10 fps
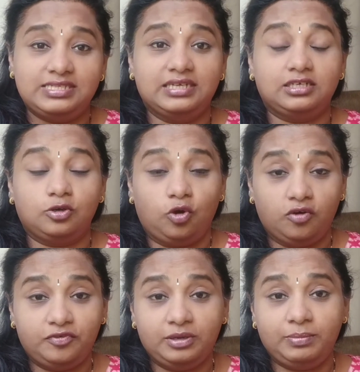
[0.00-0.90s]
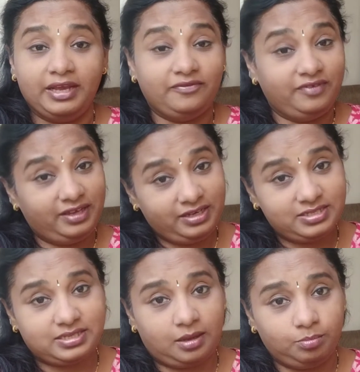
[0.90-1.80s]
that are offered by
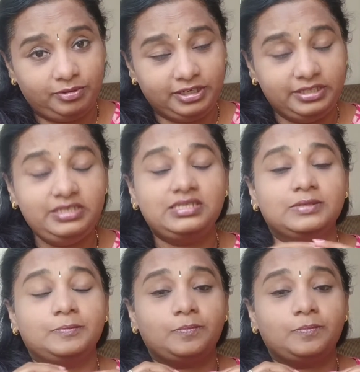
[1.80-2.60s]
various companies,